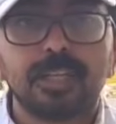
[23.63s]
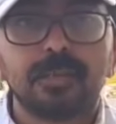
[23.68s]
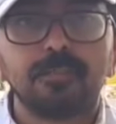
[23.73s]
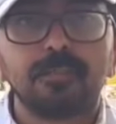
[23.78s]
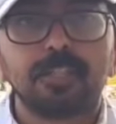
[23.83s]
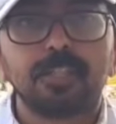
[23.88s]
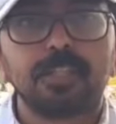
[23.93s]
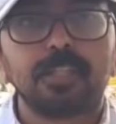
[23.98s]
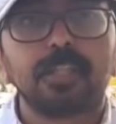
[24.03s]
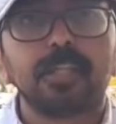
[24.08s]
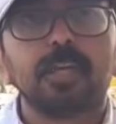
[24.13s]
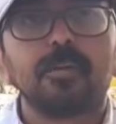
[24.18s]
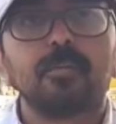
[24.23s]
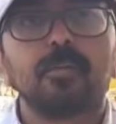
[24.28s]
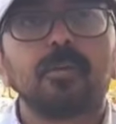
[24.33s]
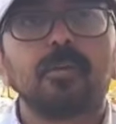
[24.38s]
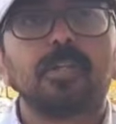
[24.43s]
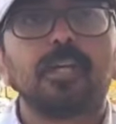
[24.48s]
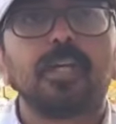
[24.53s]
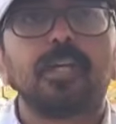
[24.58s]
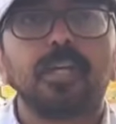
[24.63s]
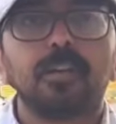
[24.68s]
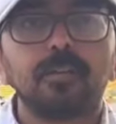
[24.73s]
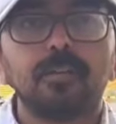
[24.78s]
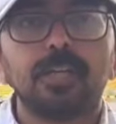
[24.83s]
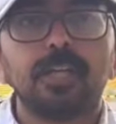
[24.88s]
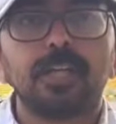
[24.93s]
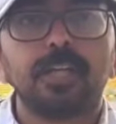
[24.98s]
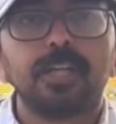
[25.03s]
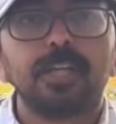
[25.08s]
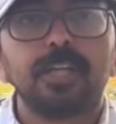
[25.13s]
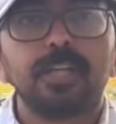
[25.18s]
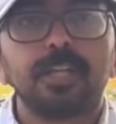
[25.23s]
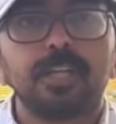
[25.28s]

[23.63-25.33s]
I'm thinking about that delivery